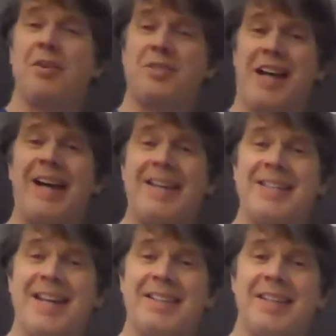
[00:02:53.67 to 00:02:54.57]
on tight
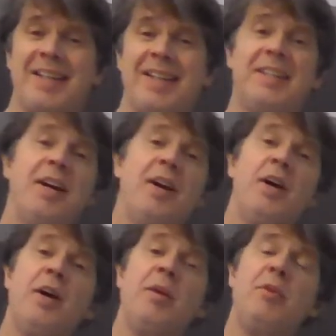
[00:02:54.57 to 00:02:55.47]
down at that end,
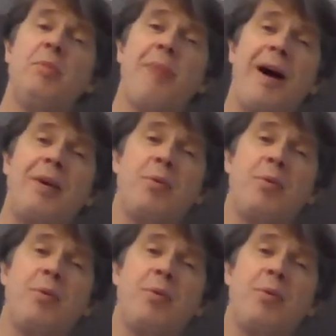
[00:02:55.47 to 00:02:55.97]
you might